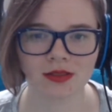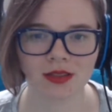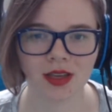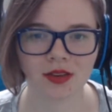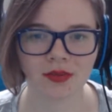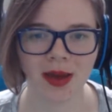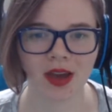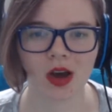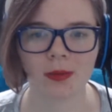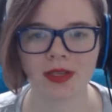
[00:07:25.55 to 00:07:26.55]
give my
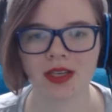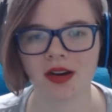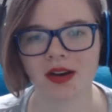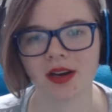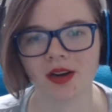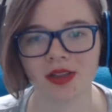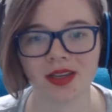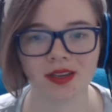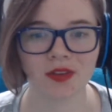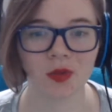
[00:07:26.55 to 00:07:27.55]
commentary on the
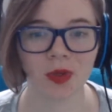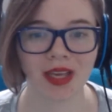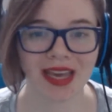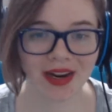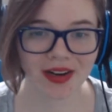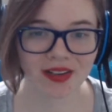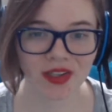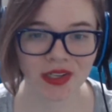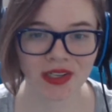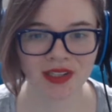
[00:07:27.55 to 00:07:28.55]
individual
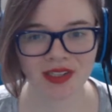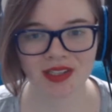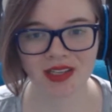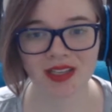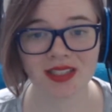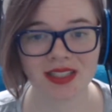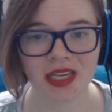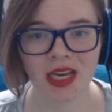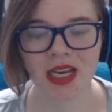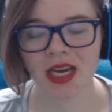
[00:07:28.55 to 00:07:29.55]
characters, because
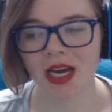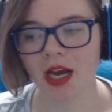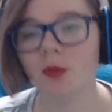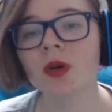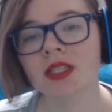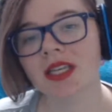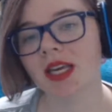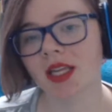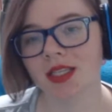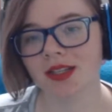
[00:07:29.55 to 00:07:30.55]
I will say
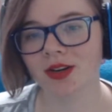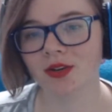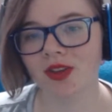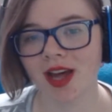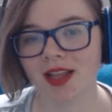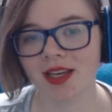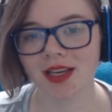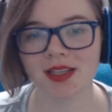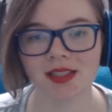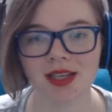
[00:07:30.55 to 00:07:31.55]
that Stardew
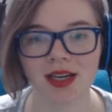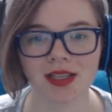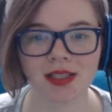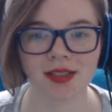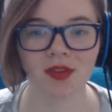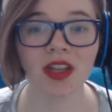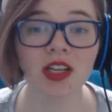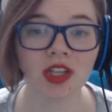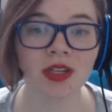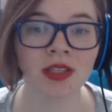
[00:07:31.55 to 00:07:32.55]
Valley does
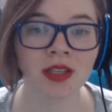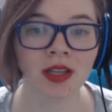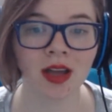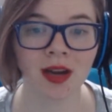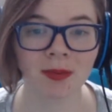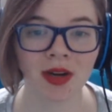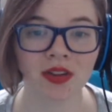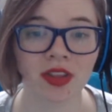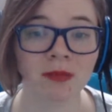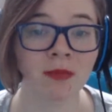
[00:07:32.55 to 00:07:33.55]
villagers a lot better
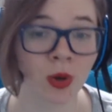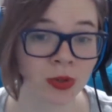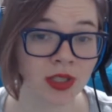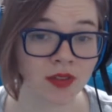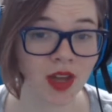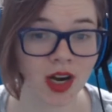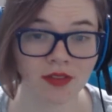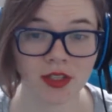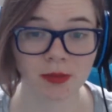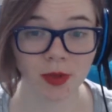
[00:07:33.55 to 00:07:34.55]
than most of the
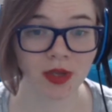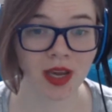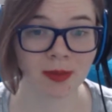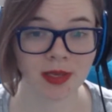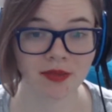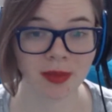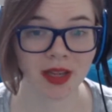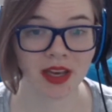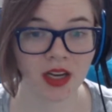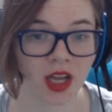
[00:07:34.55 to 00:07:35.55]
Harvest Moon games I've
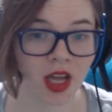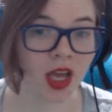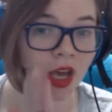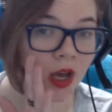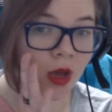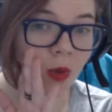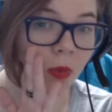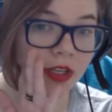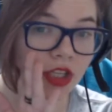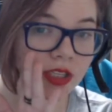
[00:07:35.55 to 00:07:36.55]
played,
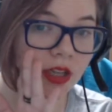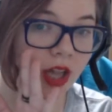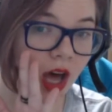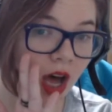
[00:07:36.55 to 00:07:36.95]
which is a lot.